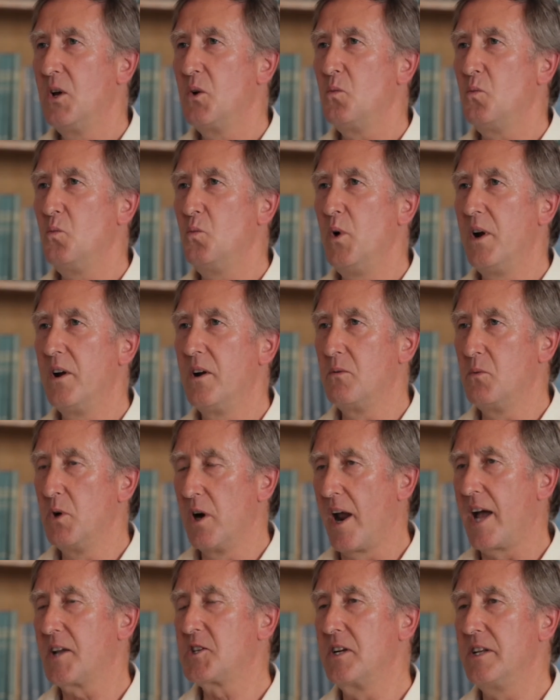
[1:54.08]

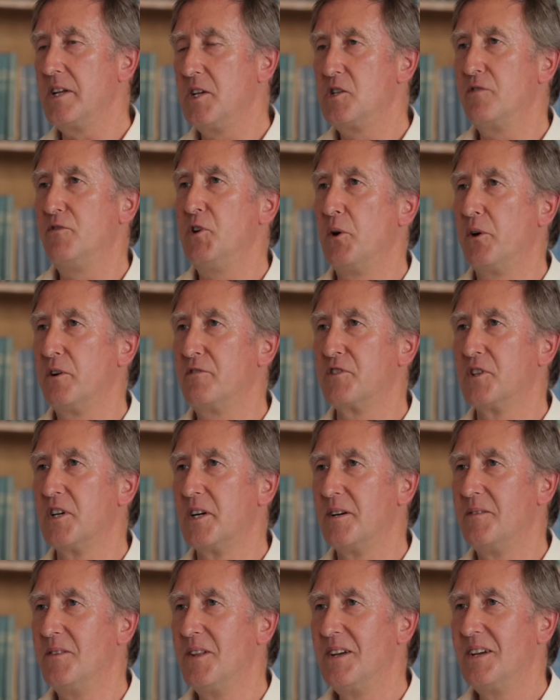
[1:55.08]
We're actually interviewing
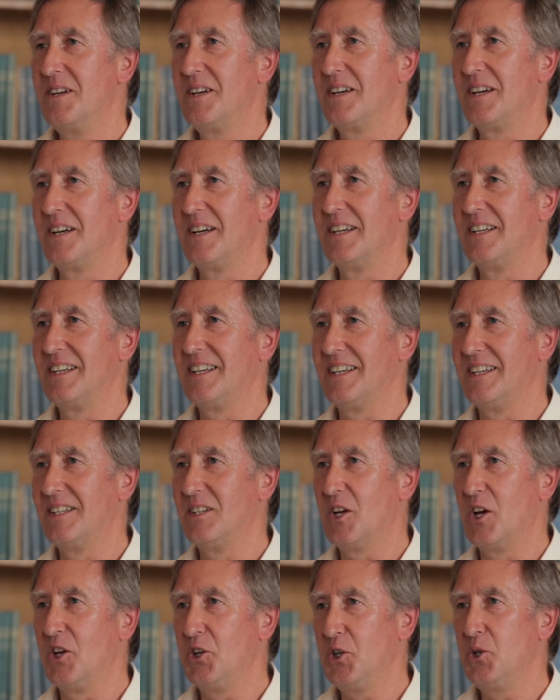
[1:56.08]
for
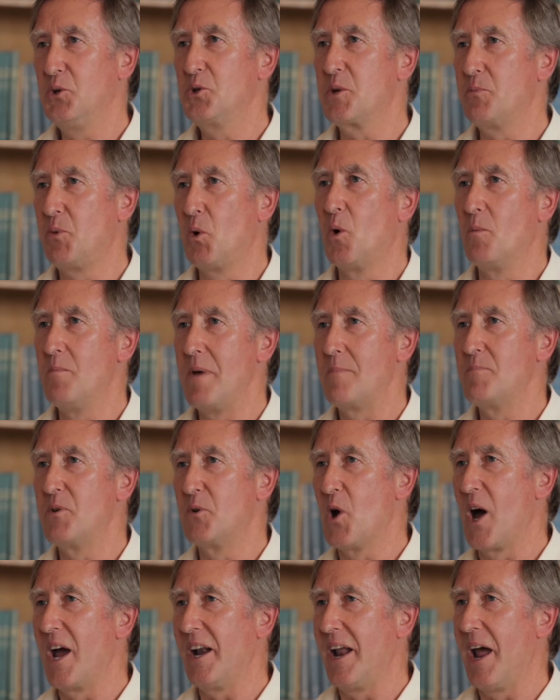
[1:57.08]
a new support member
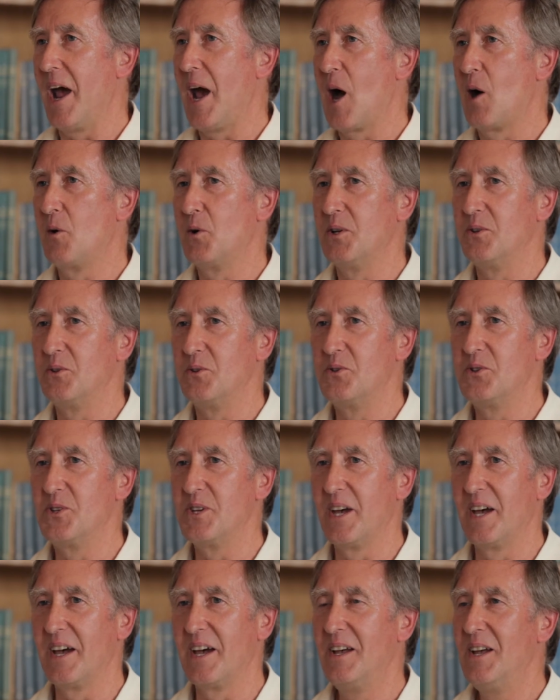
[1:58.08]
right now,
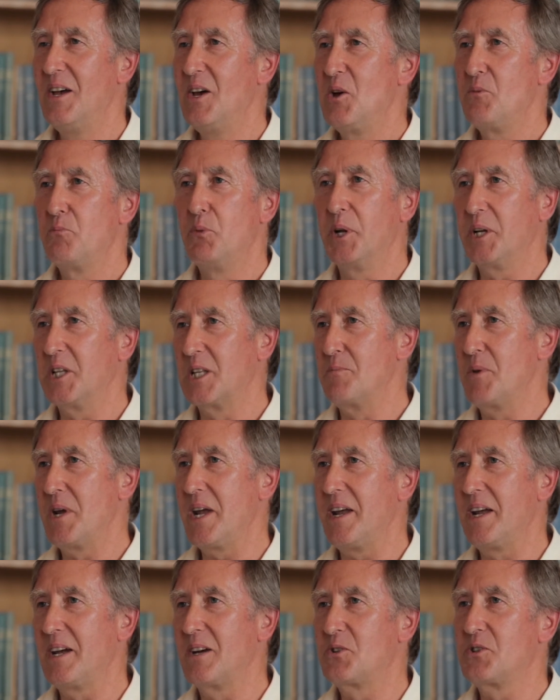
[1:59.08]
and bringing them
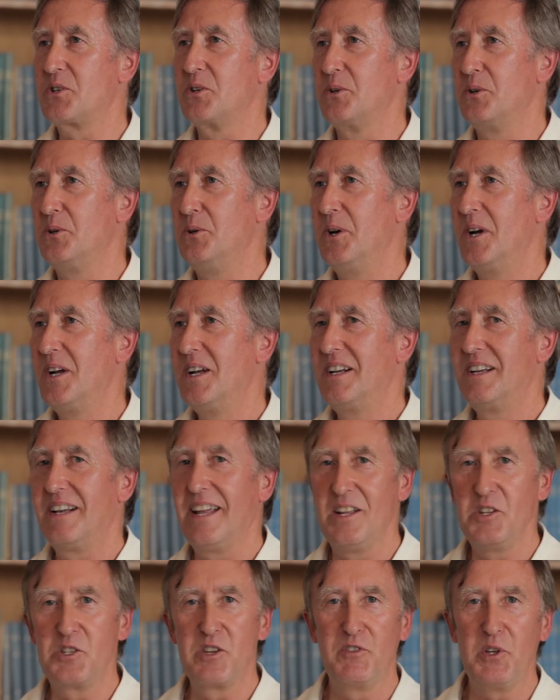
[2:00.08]
here to
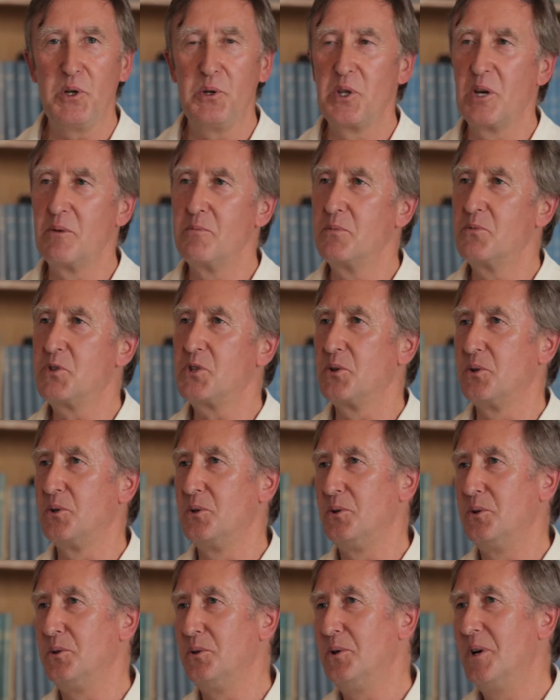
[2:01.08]
interview them,
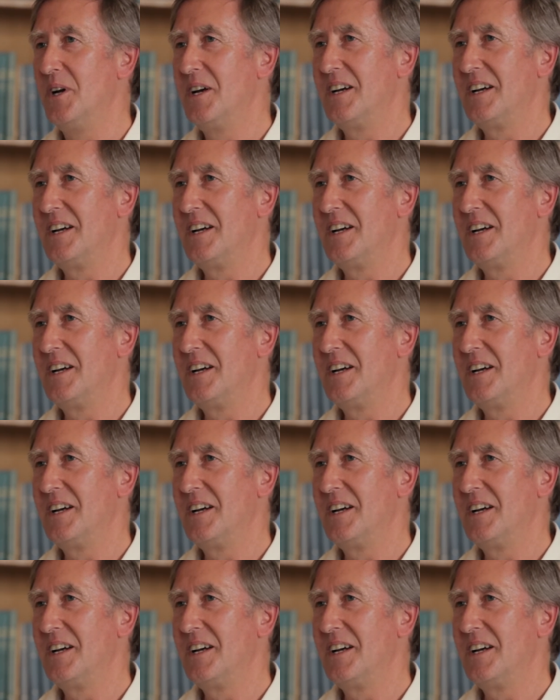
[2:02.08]
to